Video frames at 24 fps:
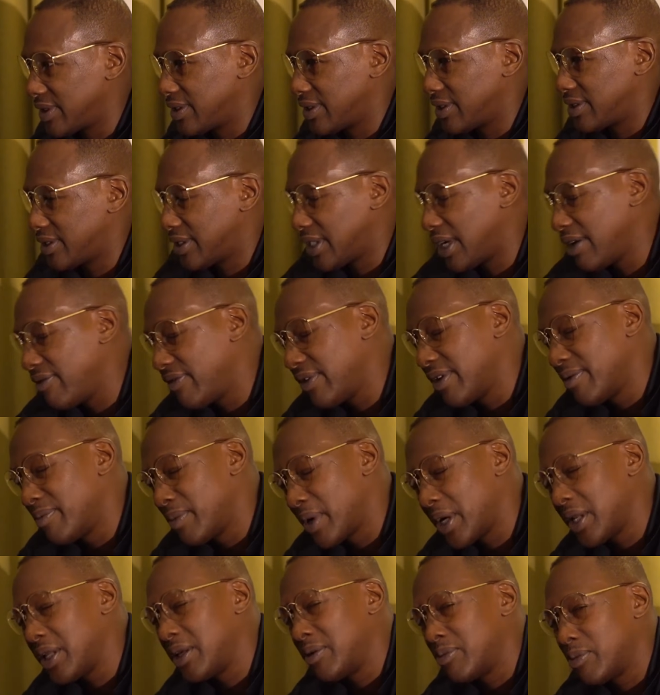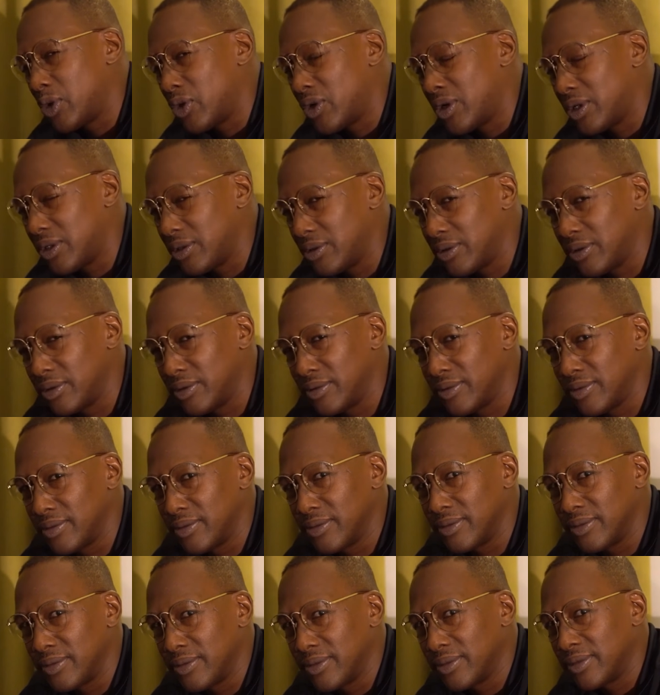save your money more,
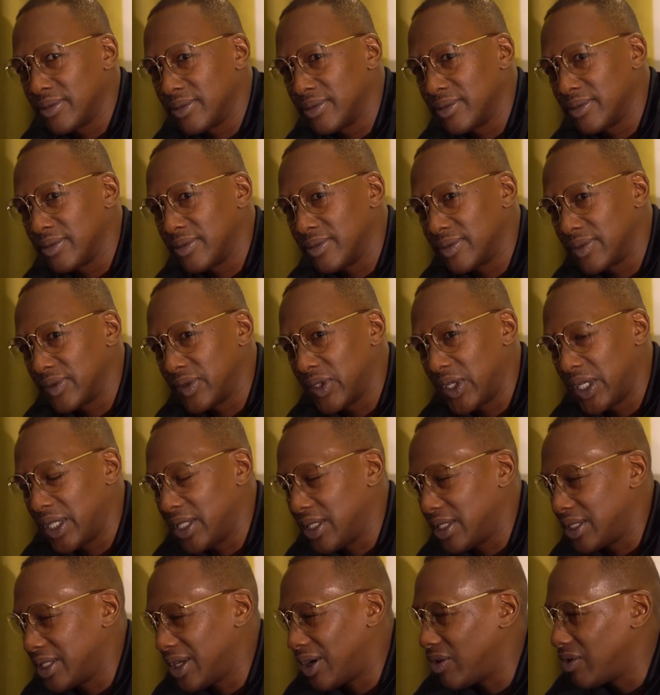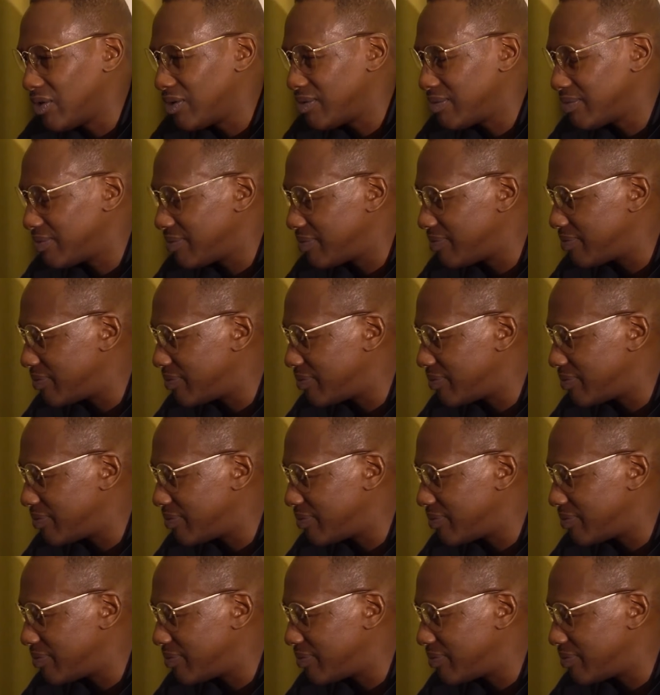and don't